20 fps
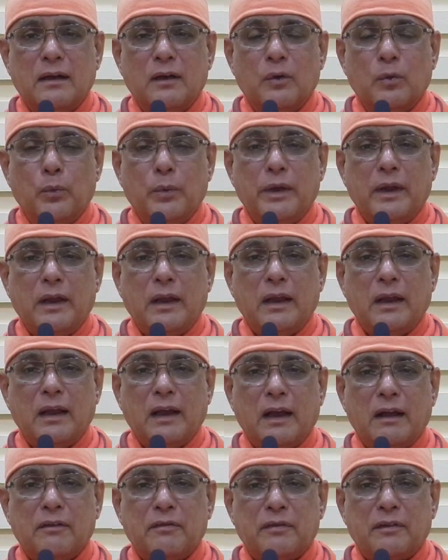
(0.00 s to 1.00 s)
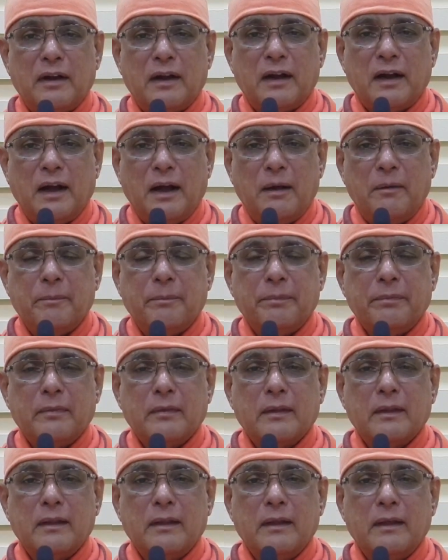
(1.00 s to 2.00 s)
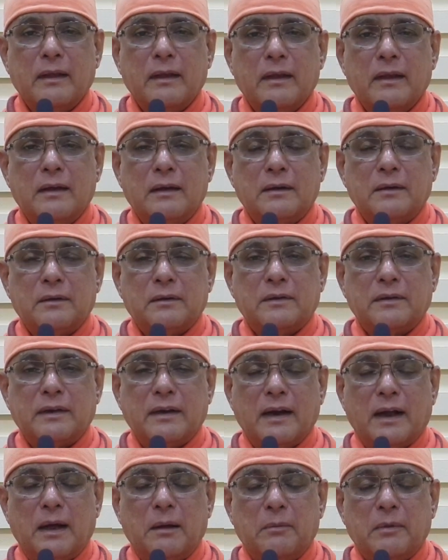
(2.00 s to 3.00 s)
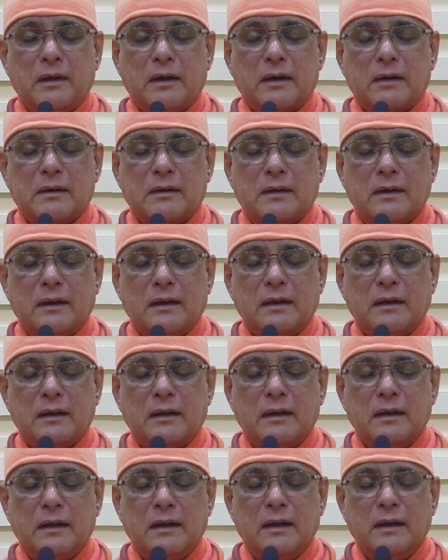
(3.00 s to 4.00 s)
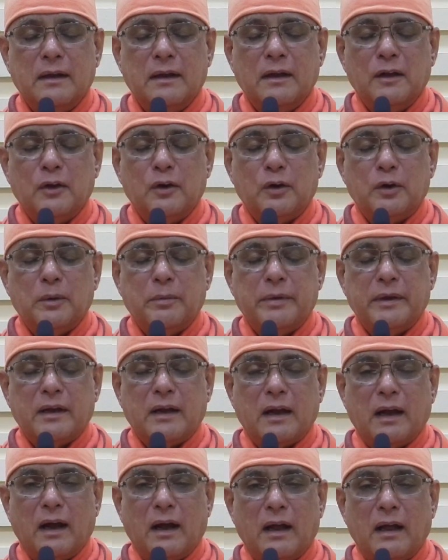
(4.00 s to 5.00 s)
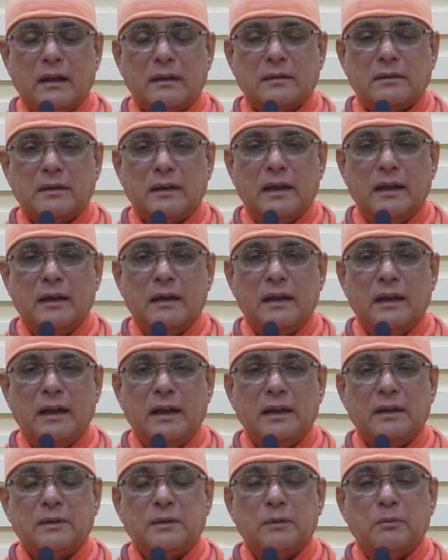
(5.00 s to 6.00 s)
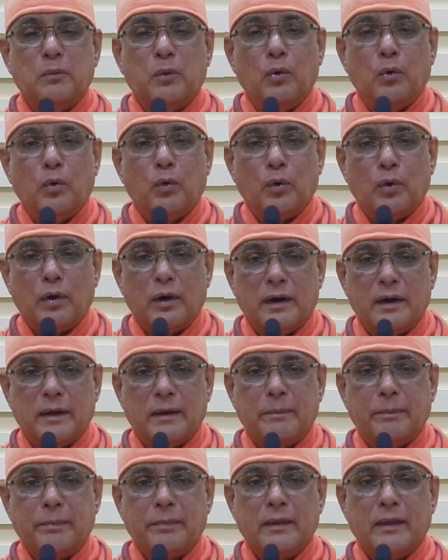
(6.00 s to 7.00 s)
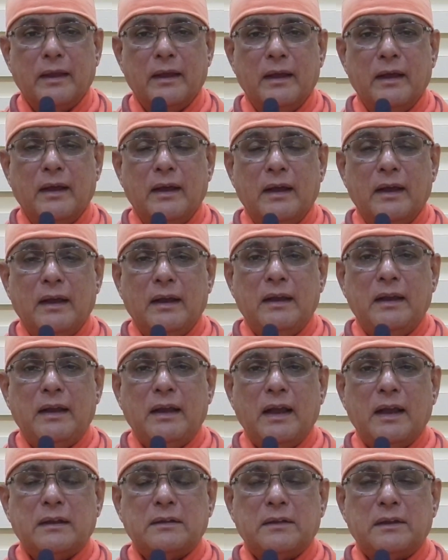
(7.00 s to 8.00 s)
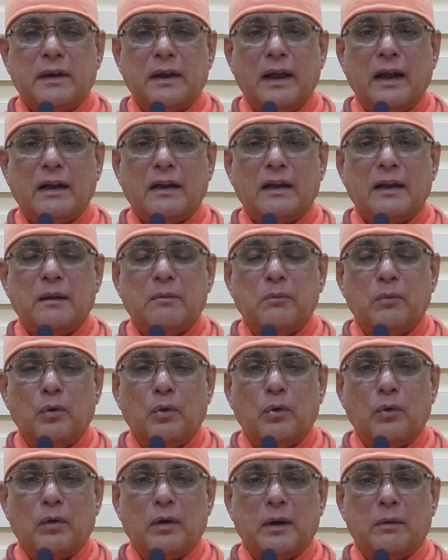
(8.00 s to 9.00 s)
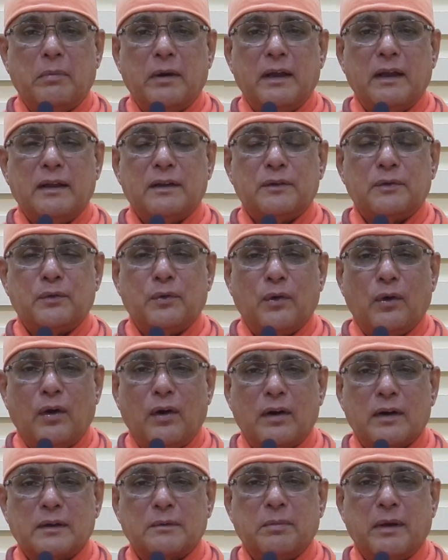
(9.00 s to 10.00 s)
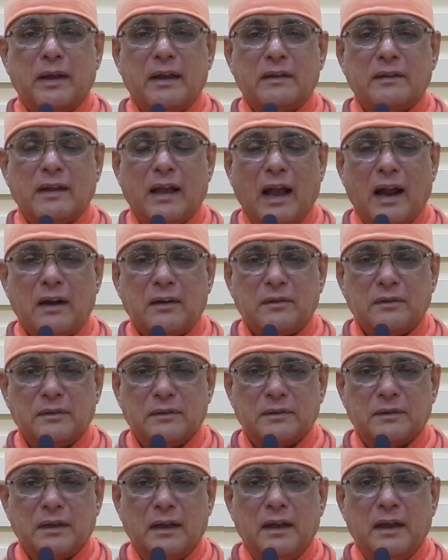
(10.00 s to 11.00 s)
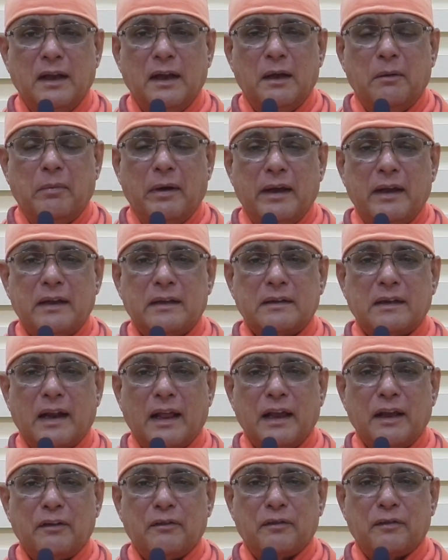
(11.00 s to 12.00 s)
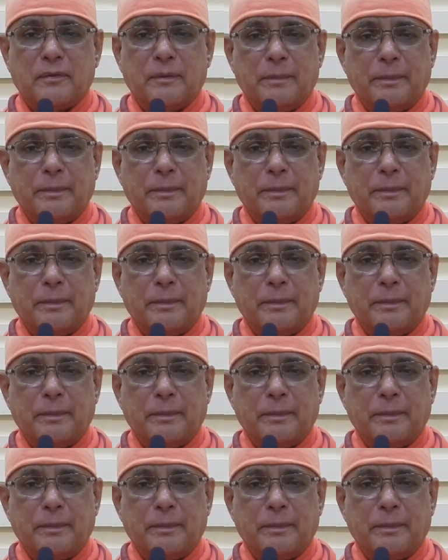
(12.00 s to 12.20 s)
We have come to Sri Ramakrishna to be cast in his mold. He has created a mold by his thoughts, by his actions, by his life.